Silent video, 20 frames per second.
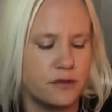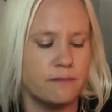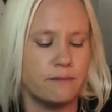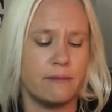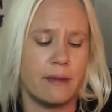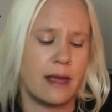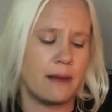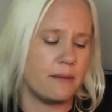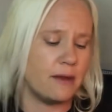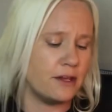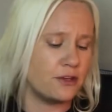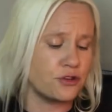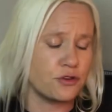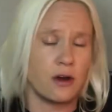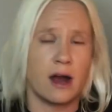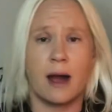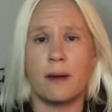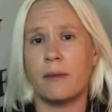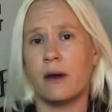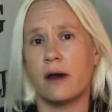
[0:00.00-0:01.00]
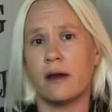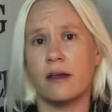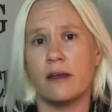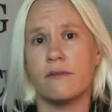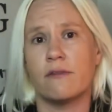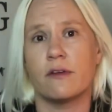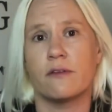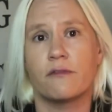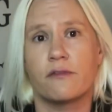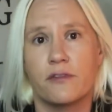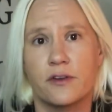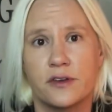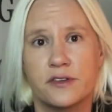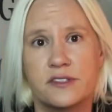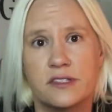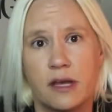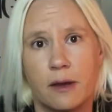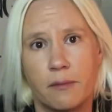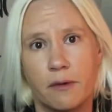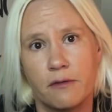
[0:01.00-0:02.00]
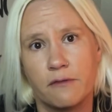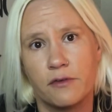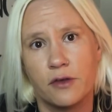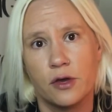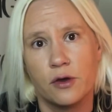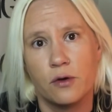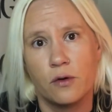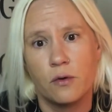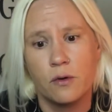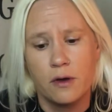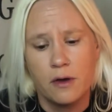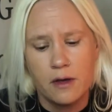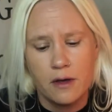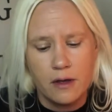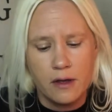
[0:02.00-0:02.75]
maybe trauma even for some of you.